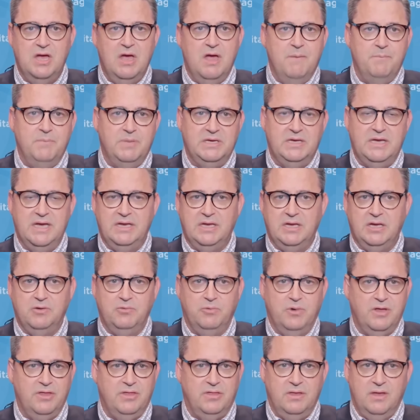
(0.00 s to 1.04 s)
beginning
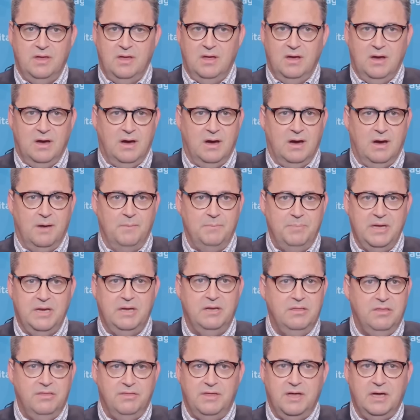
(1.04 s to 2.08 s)
with uh, a big,
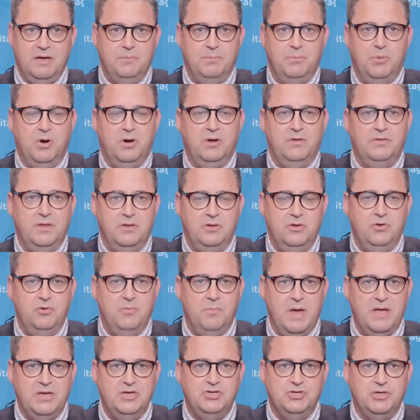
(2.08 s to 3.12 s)
thick book that you
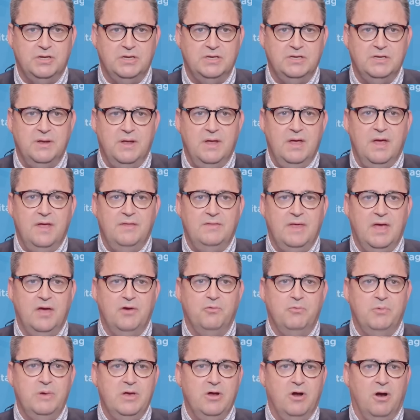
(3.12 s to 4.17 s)
mentioned that
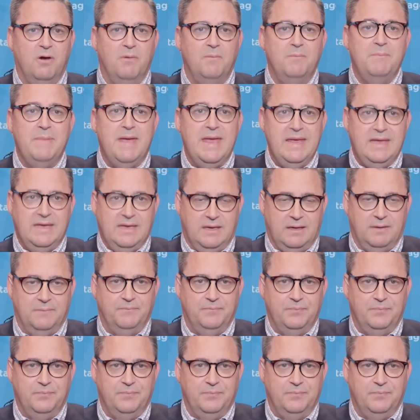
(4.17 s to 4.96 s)
we are making